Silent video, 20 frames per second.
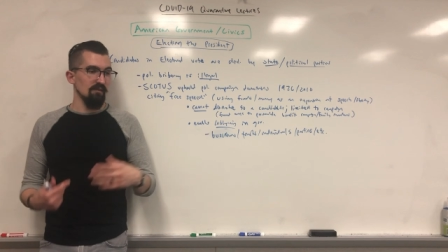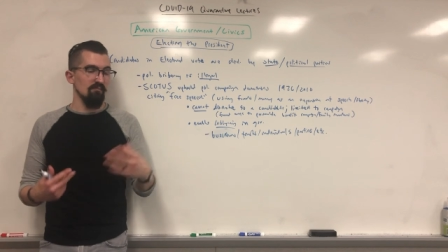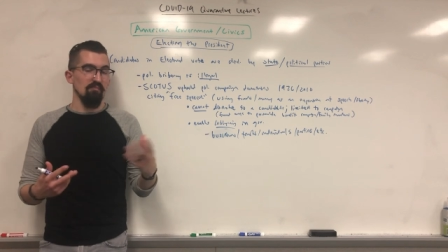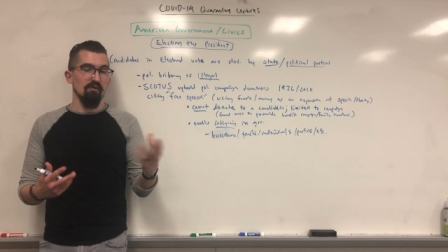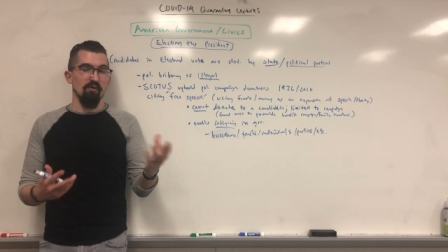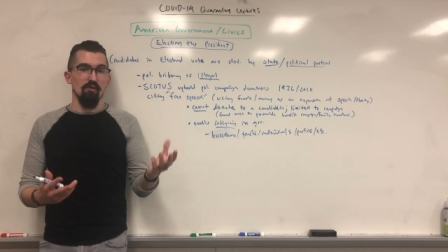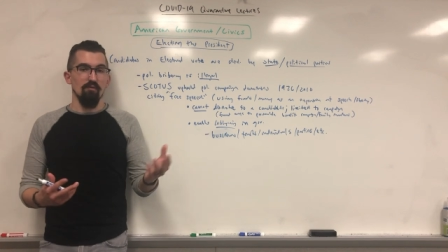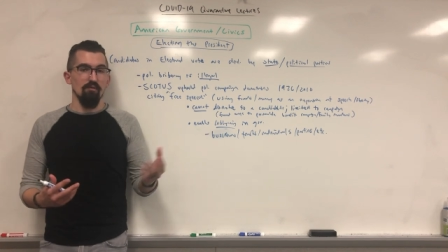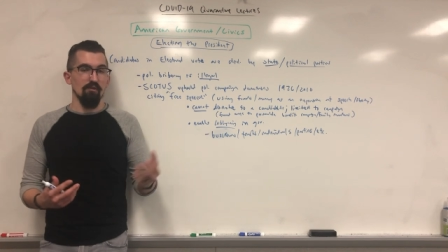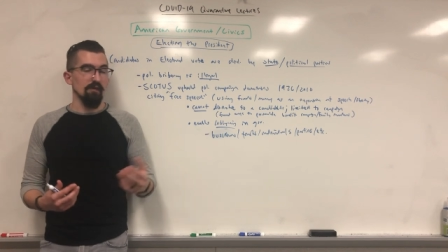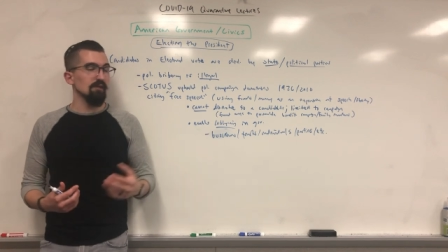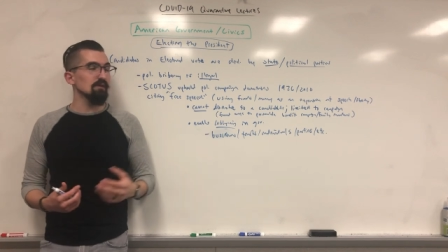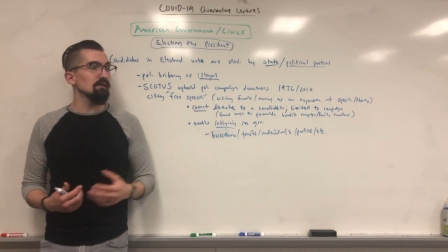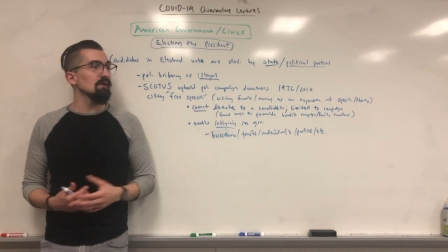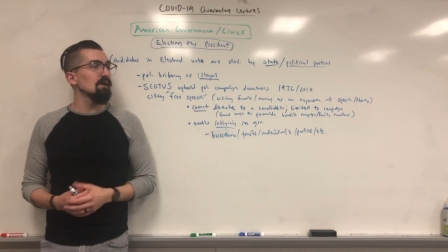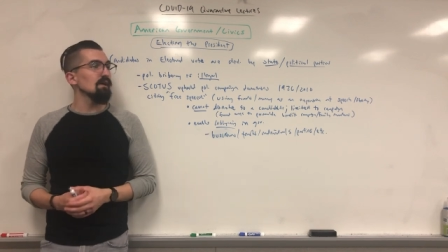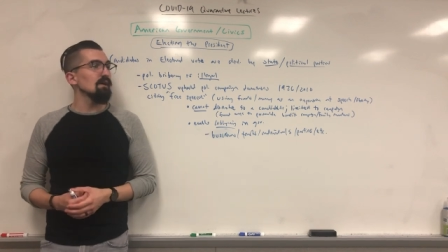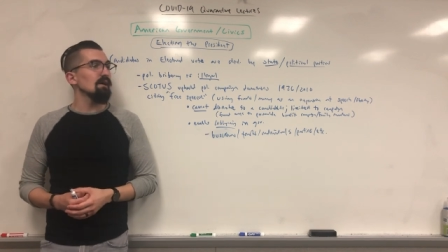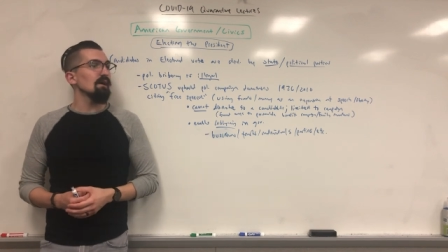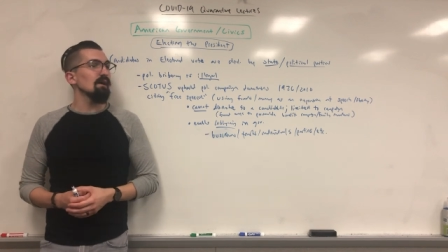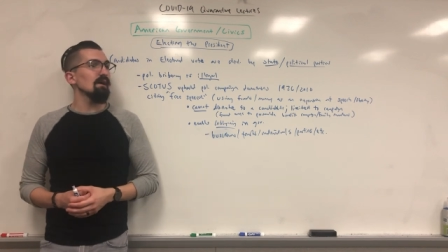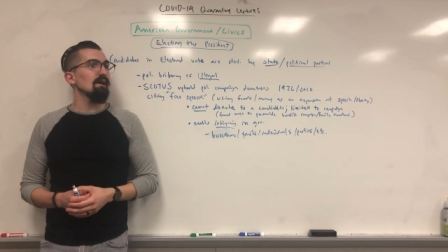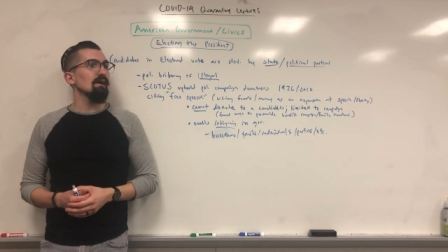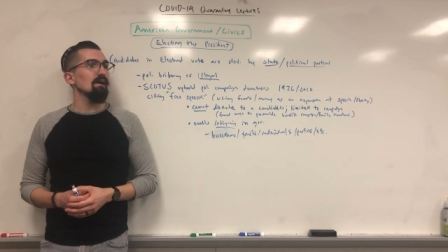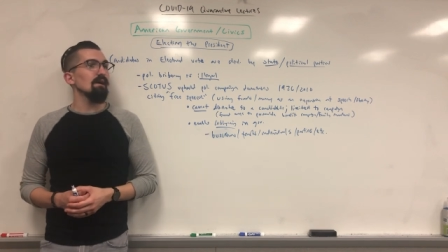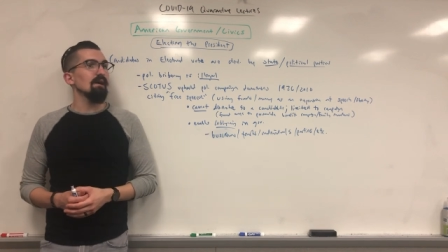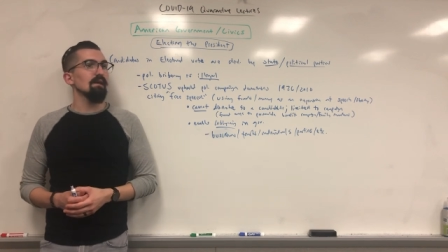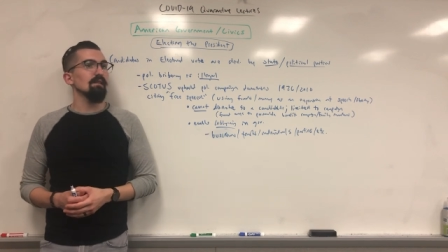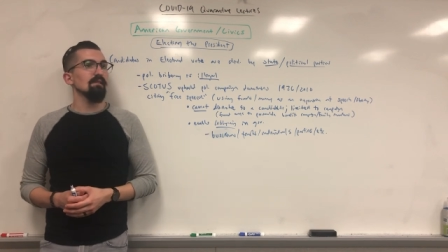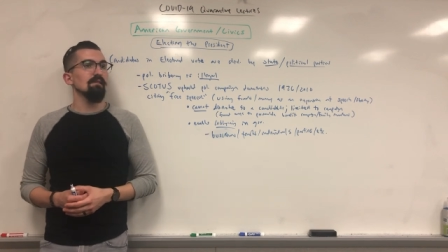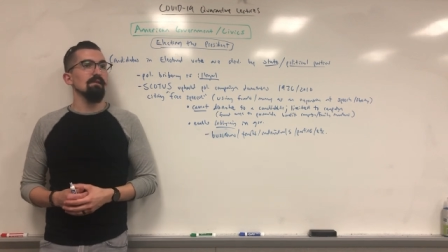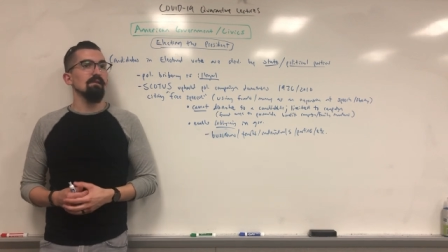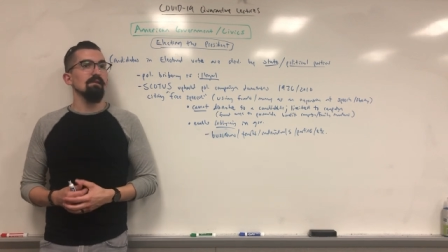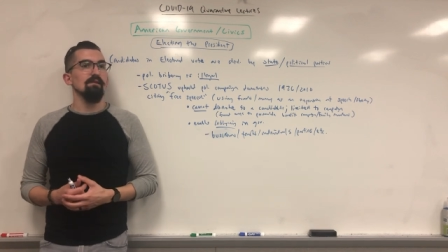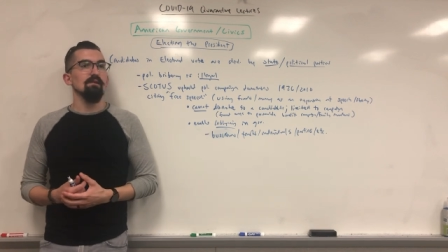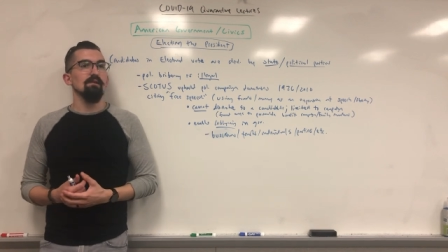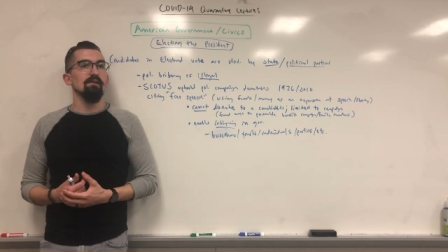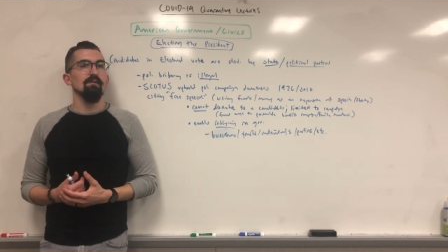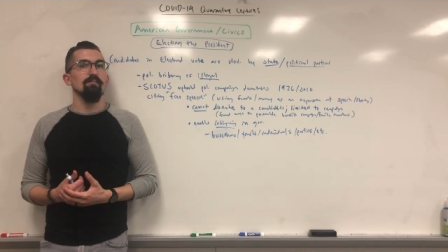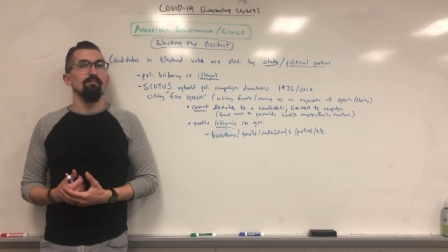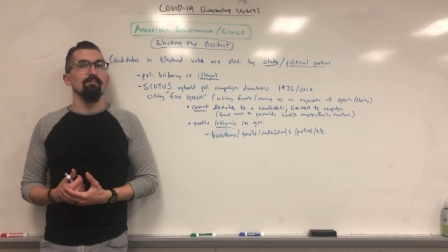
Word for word: the polling, and the